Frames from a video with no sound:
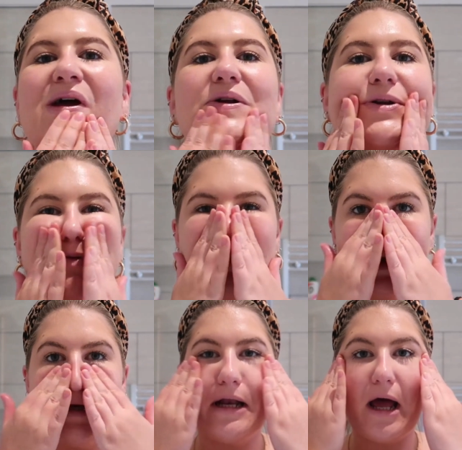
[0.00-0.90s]
Just
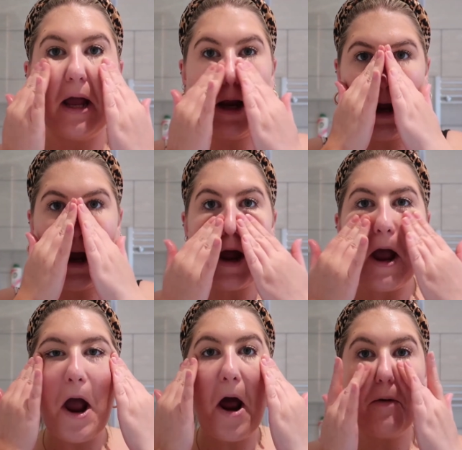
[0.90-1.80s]
really like
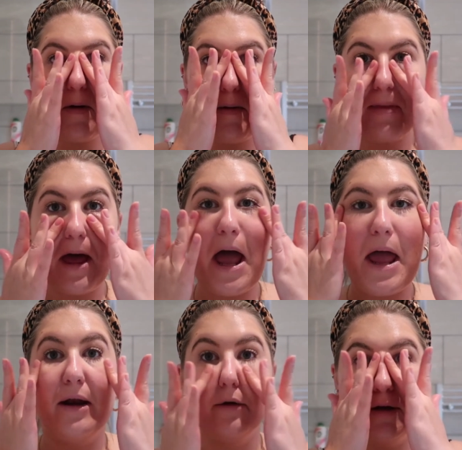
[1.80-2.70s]
rub that
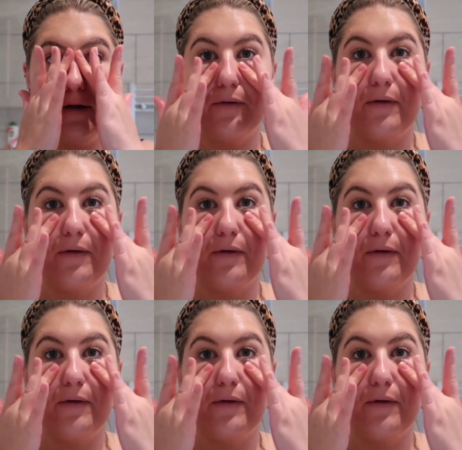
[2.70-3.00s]
in, go